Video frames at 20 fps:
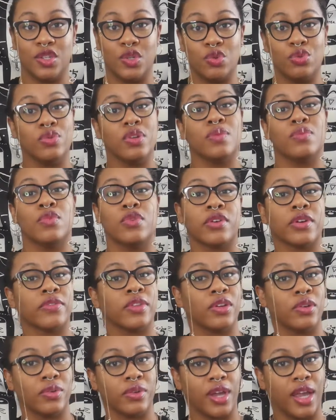doing more of
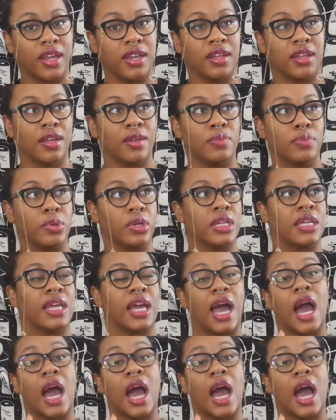the creating and putting